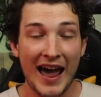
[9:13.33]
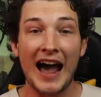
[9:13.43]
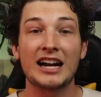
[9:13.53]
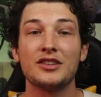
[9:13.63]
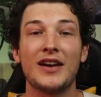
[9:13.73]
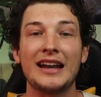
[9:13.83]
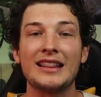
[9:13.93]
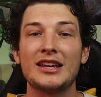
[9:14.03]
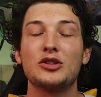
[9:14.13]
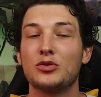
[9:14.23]

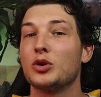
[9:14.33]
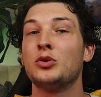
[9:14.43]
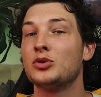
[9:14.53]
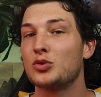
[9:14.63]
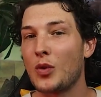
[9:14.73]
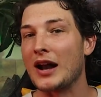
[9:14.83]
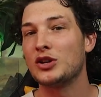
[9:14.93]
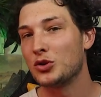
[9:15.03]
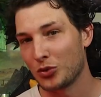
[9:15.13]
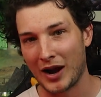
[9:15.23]
activating these runes
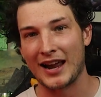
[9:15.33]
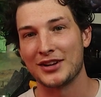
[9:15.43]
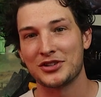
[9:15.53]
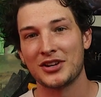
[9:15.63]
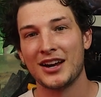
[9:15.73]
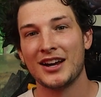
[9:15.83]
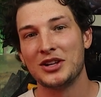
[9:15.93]
when you rage.